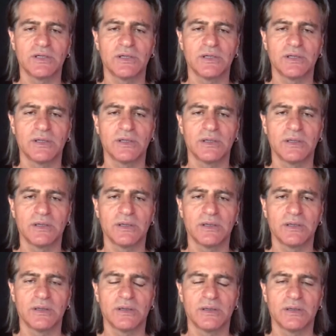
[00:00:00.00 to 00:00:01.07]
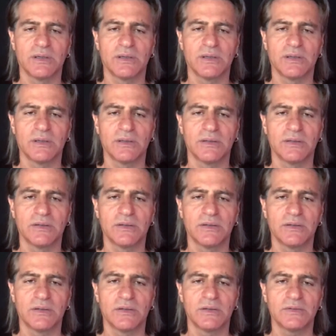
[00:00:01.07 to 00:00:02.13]
Uh-huh.
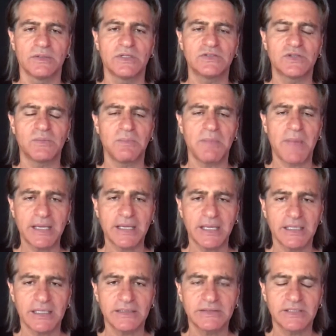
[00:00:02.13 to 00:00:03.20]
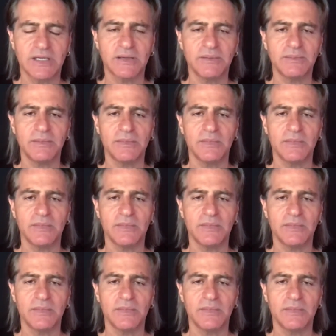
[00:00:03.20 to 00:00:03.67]
There's okay. a mechanism,